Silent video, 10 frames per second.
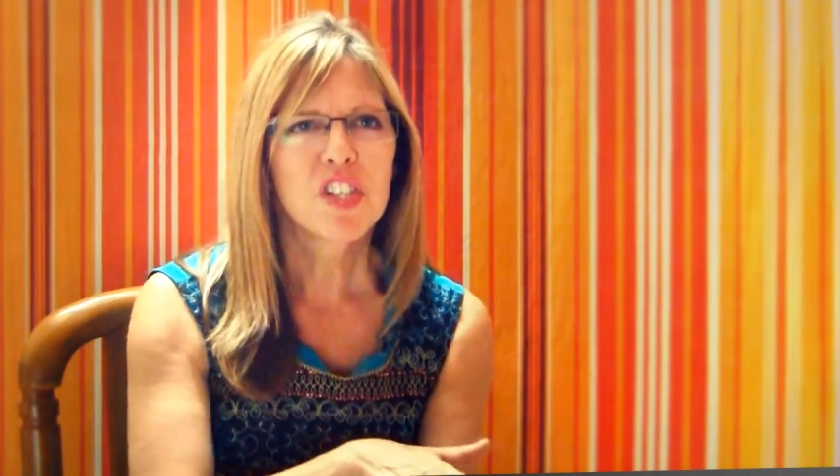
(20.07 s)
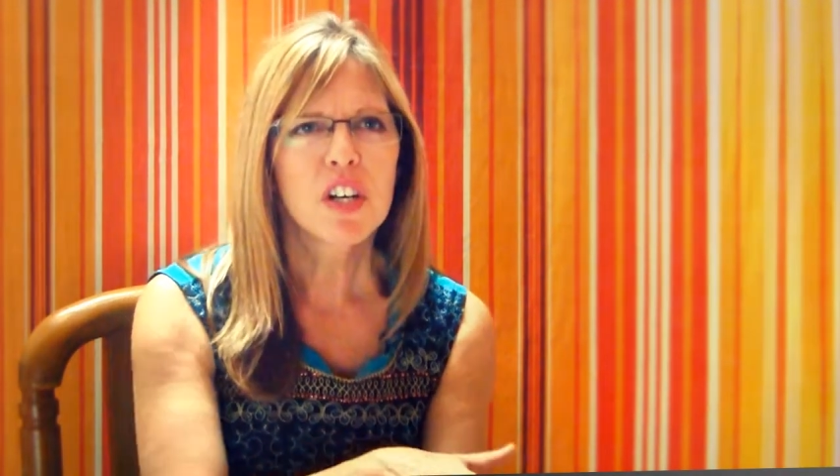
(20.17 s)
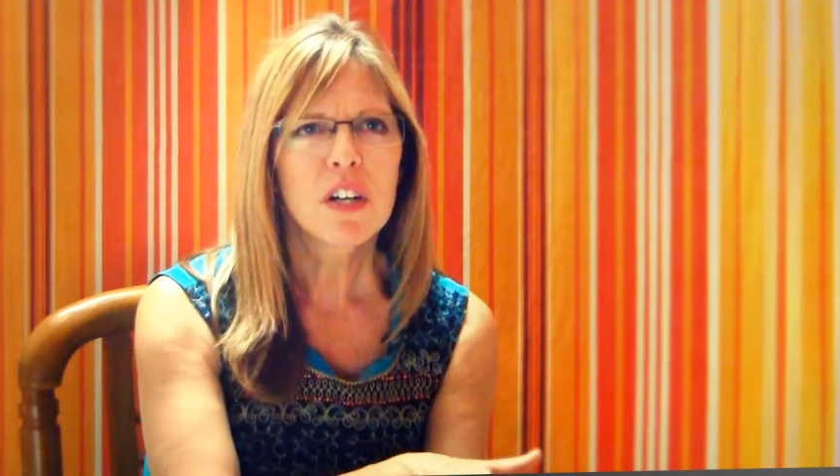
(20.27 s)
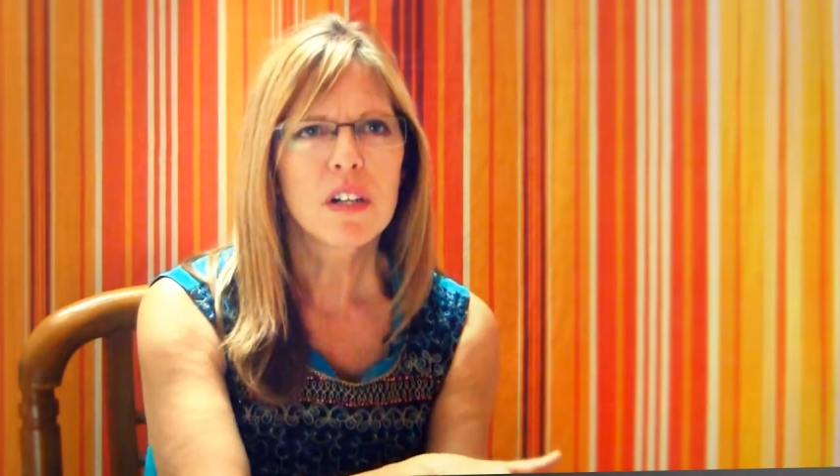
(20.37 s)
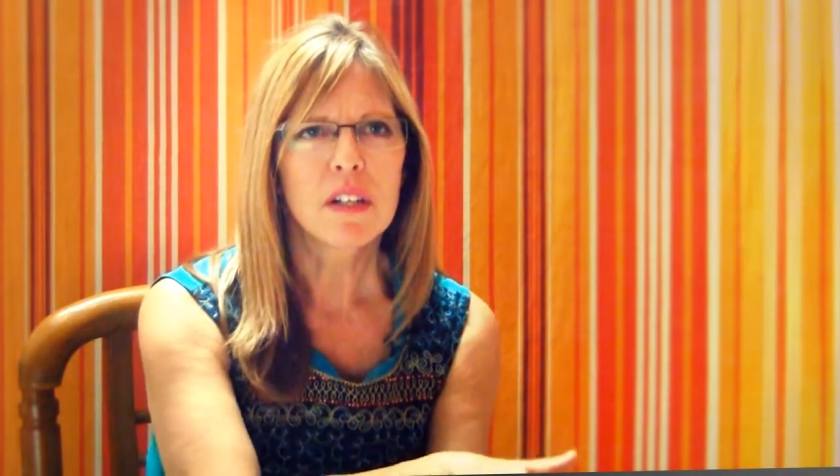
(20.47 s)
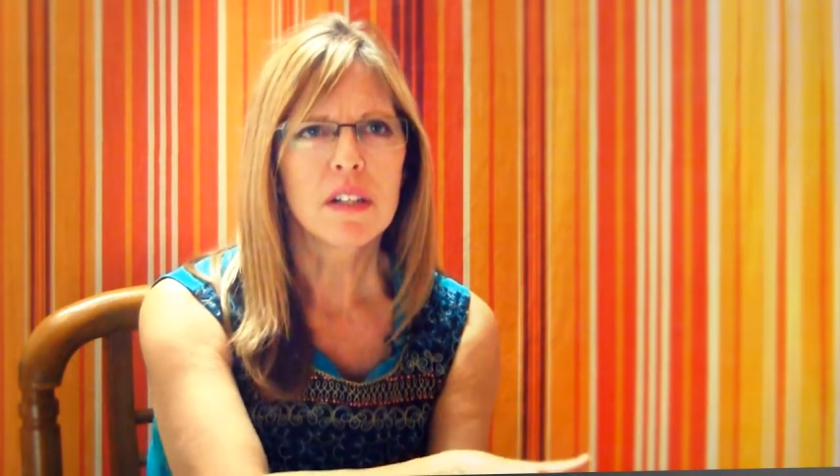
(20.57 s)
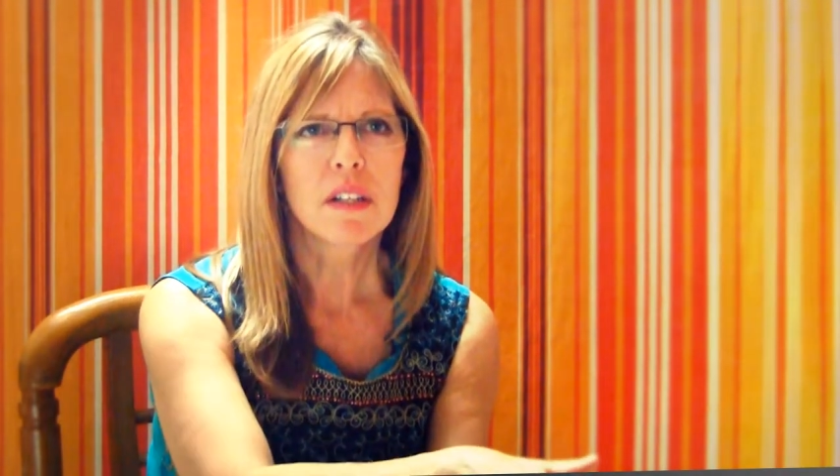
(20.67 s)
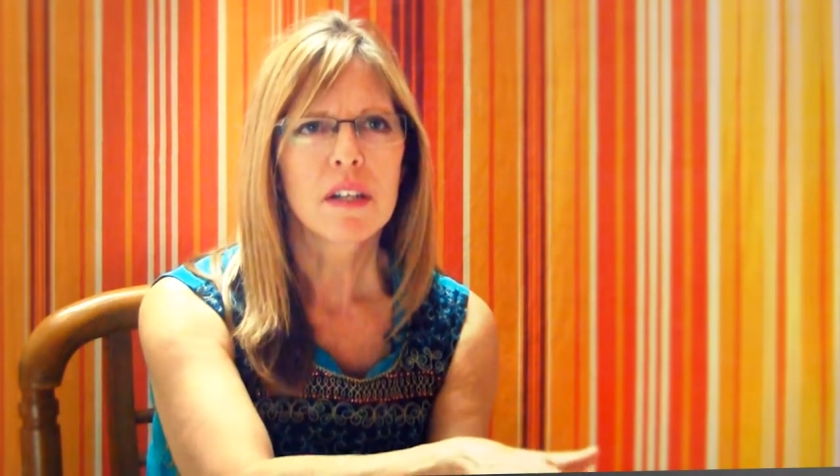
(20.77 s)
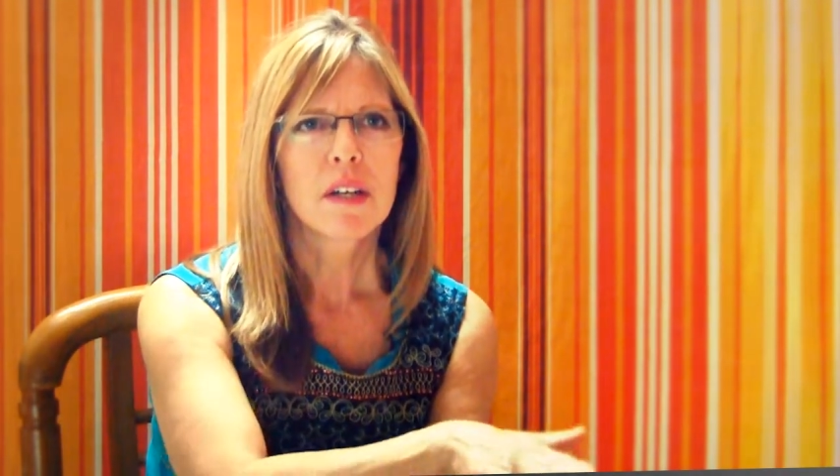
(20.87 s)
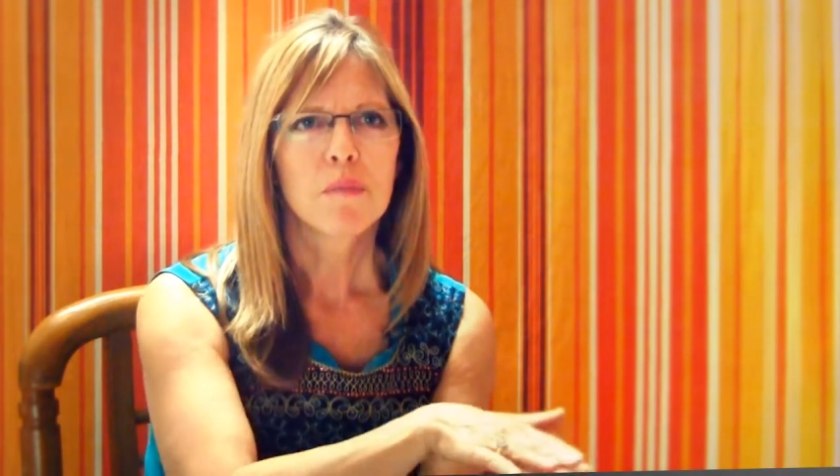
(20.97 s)

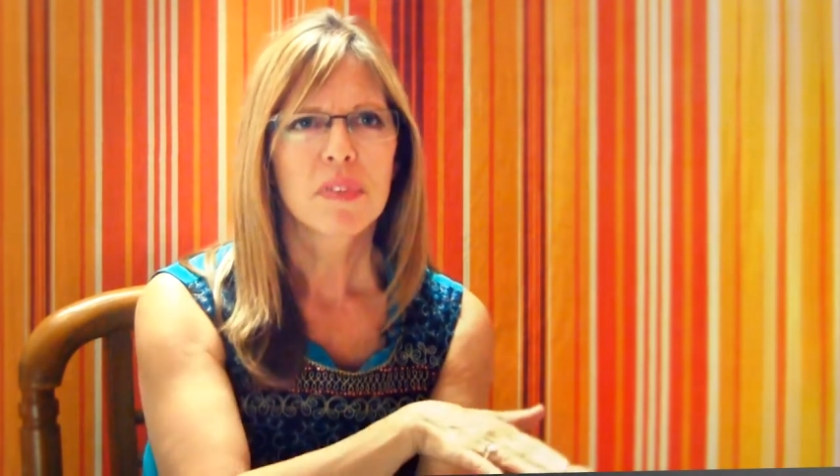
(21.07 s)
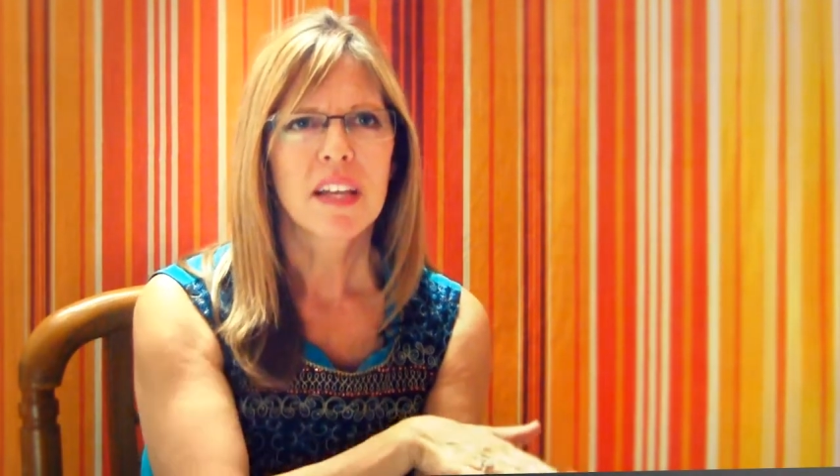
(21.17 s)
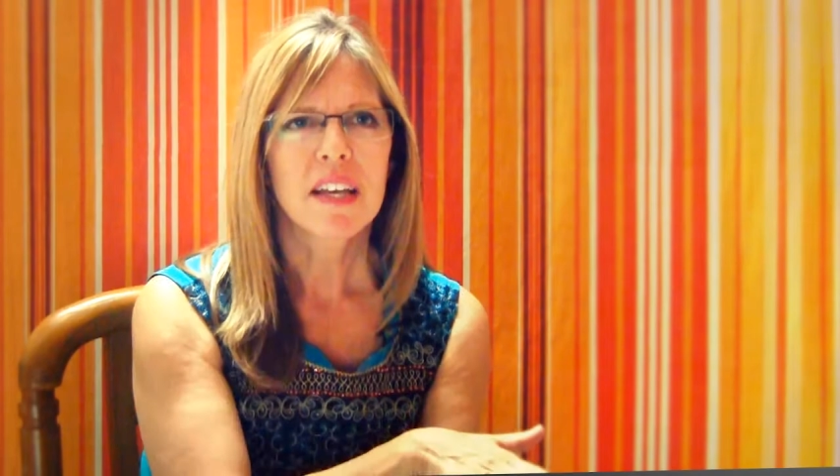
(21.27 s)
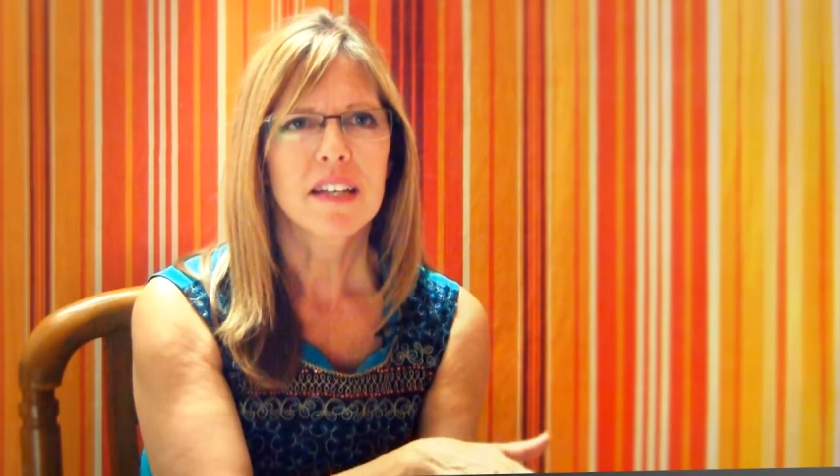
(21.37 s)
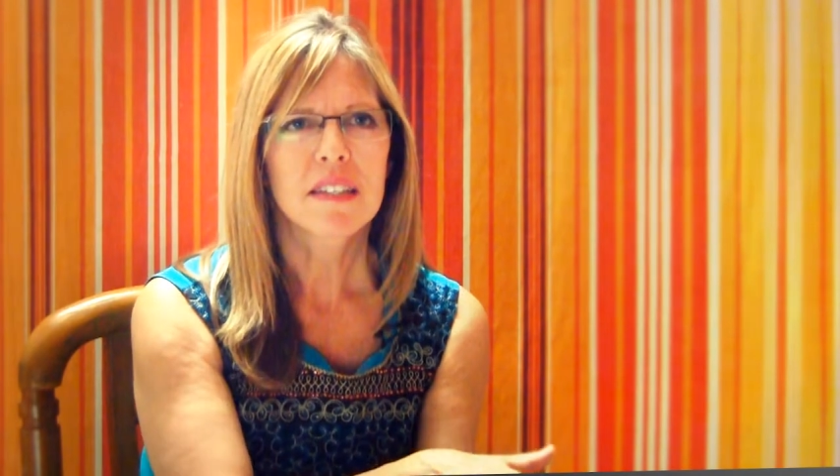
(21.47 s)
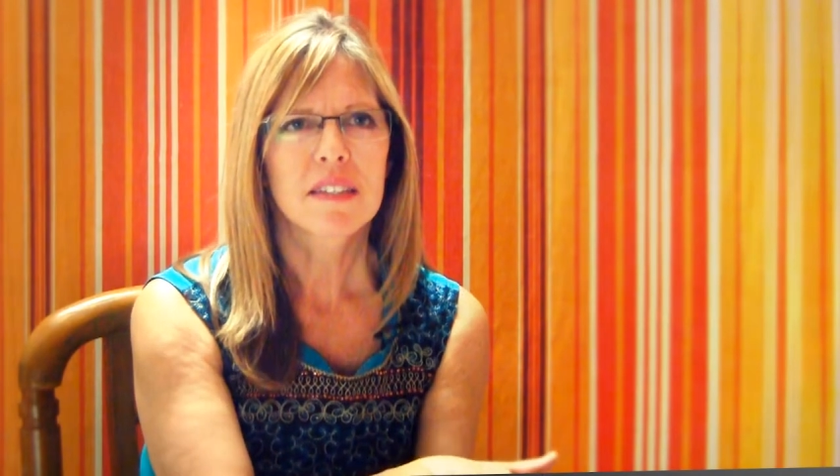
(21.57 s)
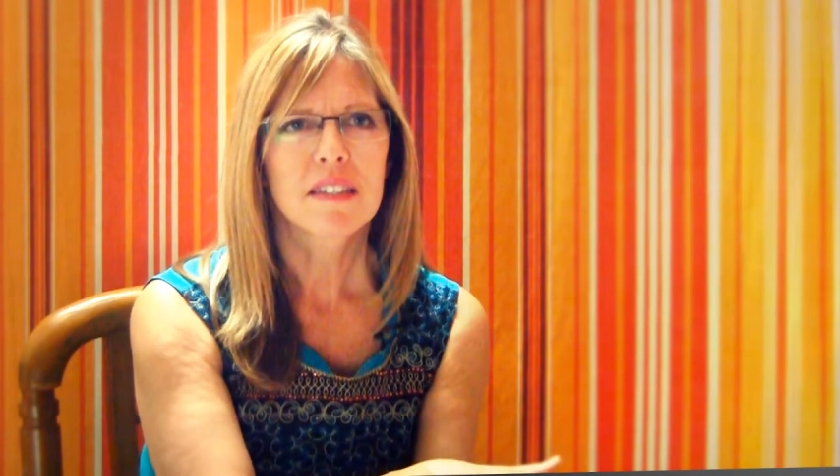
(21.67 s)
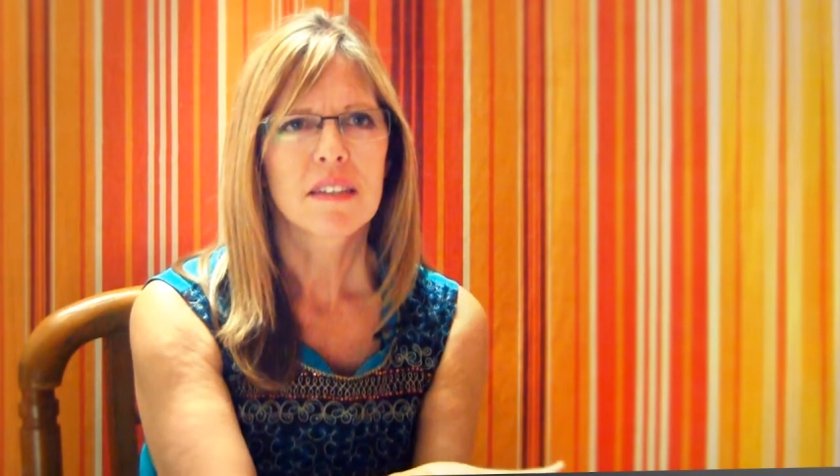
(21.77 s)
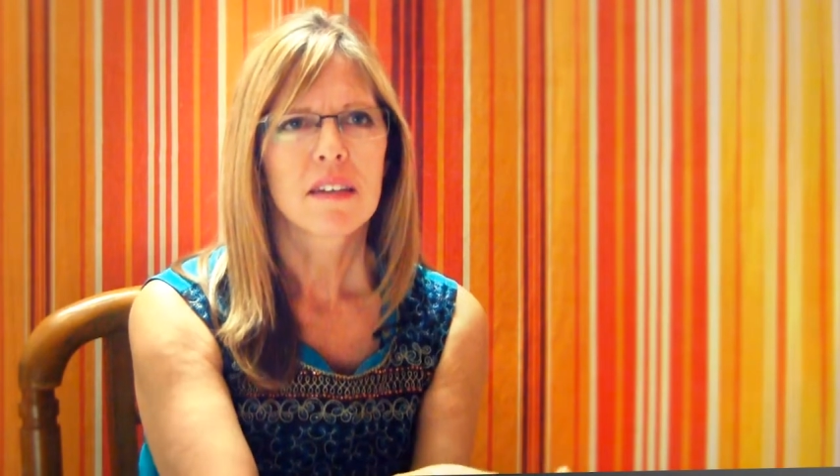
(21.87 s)
dull place